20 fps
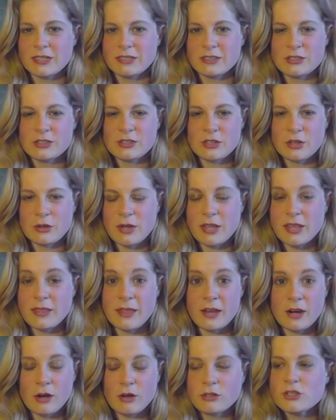And
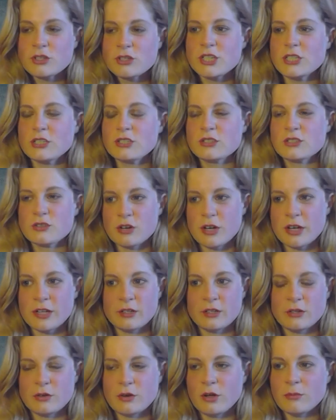then all
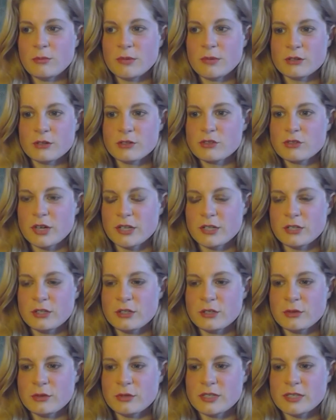Mira's trying
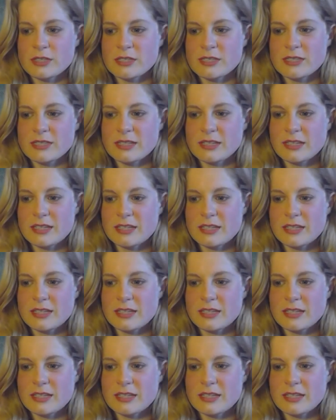to do is